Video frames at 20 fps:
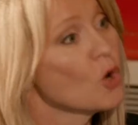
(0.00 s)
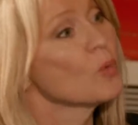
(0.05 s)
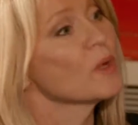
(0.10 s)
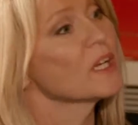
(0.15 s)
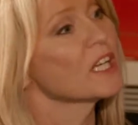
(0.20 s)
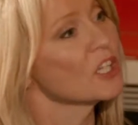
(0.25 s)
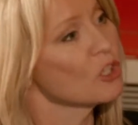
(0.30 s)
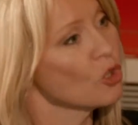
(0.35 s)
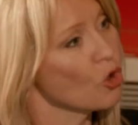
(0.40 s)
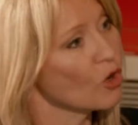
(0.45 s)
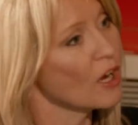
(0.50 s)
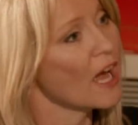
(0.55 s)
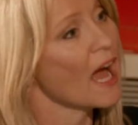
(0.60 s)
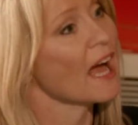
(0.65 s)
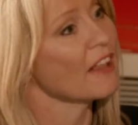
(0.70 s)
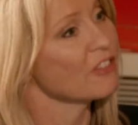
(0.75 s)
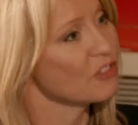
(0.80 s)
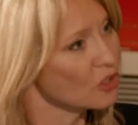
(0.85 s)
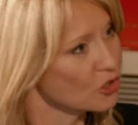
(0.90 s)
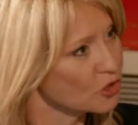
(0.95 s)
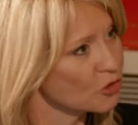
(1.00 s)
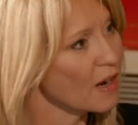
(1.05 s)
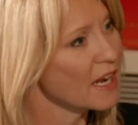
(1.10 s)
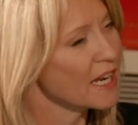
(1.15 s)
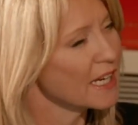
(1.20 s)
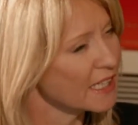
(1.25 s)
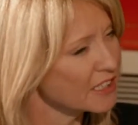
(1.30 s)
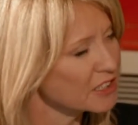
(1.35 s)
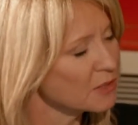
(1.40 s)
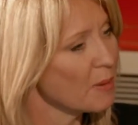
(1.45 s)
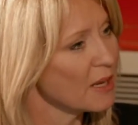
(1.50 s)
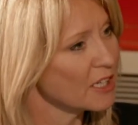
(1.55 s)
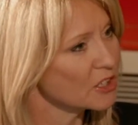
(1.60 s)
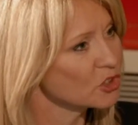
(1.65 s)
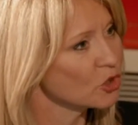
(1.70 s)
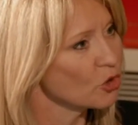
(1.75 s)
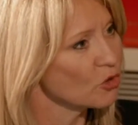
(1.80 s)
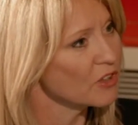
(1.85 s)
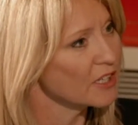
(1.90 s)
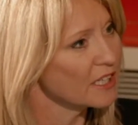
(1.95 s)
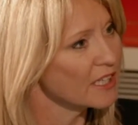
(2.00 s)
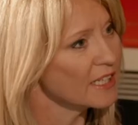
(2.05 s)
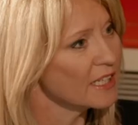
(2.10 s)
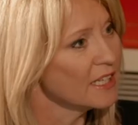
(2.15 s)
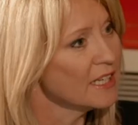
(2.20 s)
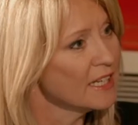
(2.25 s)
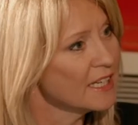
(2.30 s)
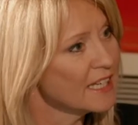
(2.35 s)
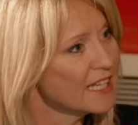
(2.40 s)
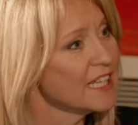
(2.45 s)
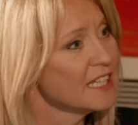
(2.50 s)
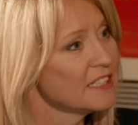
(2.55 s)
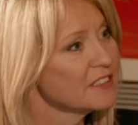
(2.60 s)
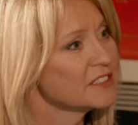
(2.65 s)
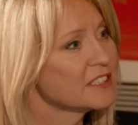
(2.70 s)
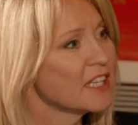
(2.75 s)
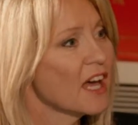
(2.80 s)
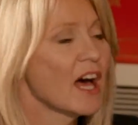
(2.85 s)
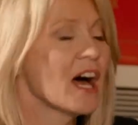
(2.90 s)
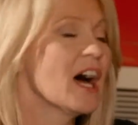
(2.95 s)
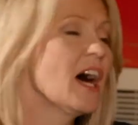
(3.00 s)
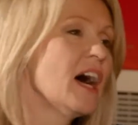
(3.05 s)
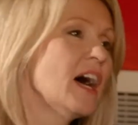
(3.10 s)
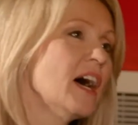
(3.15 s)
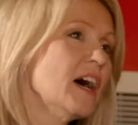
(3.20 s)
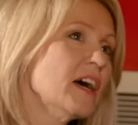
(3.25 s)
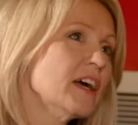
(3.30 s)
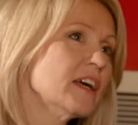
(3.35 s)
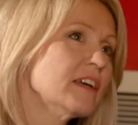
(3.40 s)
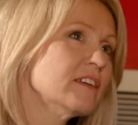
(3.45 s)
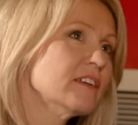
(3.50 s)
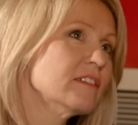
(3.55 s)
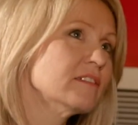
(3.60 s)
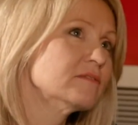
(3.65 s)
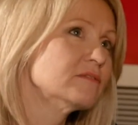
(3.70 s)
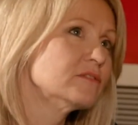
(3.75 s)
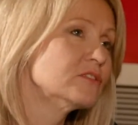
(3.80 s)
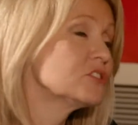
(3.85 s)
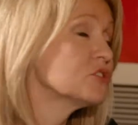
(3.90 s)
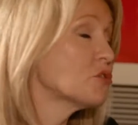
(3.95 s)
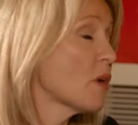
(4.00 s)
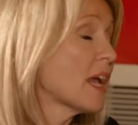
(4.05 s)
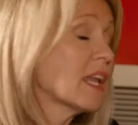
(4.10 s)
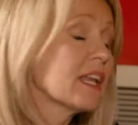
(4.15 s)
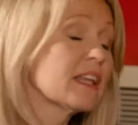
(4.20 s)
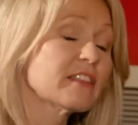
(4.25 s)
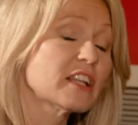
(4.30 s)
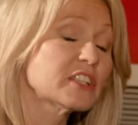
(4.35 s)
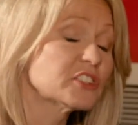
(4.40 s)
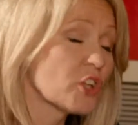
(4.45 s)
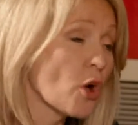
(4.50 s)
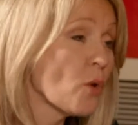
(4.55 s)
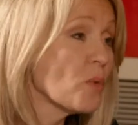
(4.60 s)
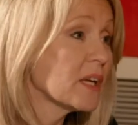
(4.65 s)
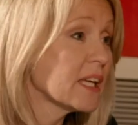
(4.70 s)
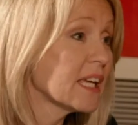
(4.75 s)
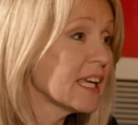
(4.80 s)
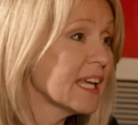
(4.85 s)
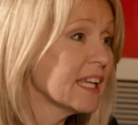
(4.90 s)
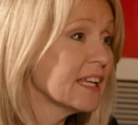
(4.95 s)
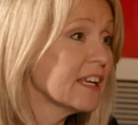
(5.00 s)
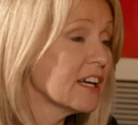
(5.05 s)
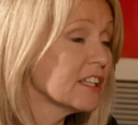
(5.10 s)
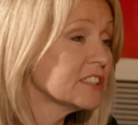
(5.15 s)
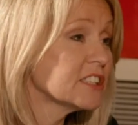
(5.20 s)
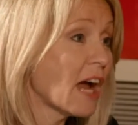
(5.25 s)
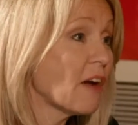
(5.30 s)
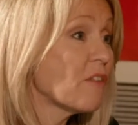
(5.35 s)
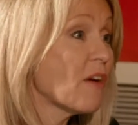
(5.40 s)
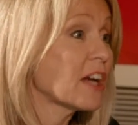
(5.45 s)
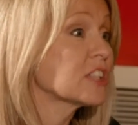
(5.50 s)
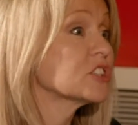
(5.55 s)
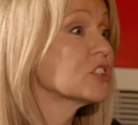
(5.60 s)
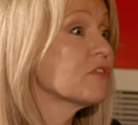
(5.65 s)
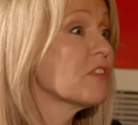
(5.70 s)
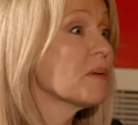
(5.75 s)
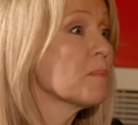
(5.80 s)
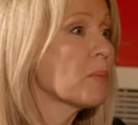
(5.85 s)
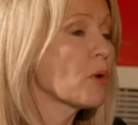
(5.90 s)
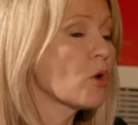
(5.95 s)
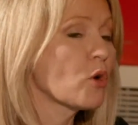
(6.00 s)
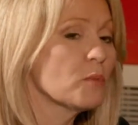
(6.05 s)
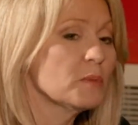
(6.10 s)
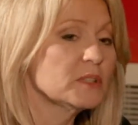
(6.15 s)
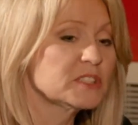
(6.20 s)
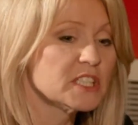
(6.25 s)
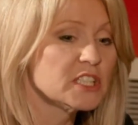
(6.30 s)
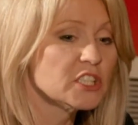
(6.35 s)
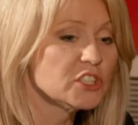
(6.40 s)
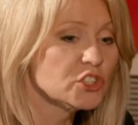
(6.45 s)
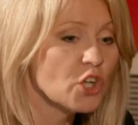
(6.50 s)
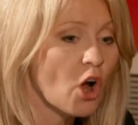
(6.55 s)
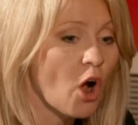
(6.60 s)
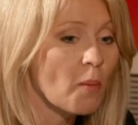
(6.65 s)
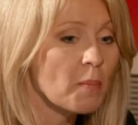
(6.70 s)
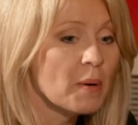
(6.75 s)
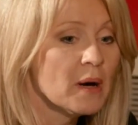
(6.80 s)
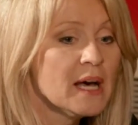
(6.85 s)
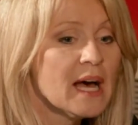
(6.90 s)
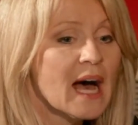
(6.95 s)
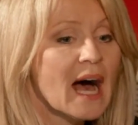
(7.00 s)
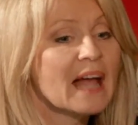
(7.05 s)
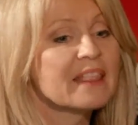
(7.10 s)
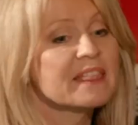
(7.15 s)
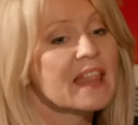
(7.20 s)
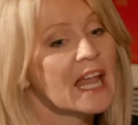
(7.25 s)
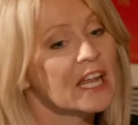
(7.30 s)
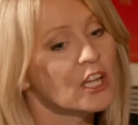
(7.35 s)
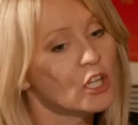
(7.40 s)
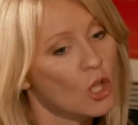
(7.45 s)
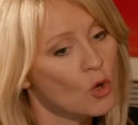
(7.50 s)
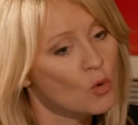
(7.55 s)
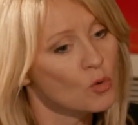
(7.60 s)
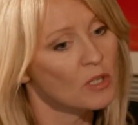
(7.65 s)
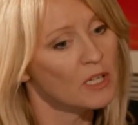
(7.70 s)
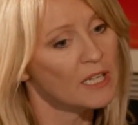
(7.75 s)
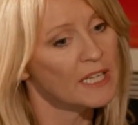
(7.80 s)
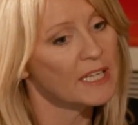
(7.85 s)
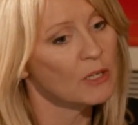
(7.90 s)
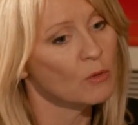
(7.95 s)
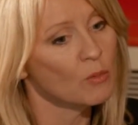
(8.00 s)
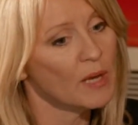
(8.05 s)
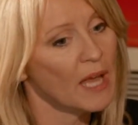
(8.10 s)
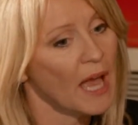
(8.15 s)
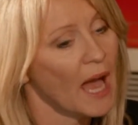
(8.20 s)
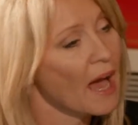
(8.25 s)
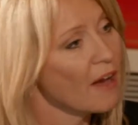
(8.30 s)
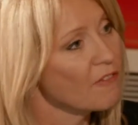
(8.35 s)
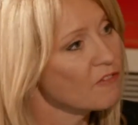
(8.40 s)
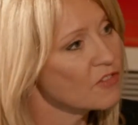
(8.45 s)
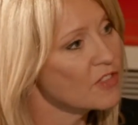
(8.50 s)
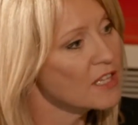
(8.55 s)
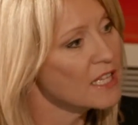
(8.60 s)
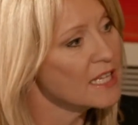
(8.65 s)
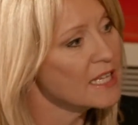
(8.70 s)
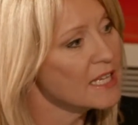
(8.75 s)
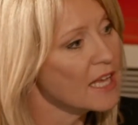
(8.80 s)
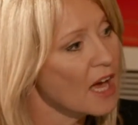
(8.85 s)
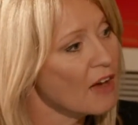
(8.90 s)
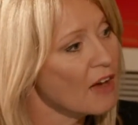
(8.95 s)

we can look at the training to make sure that it is training that's going in a direction of employment and a job. And then locally, we have the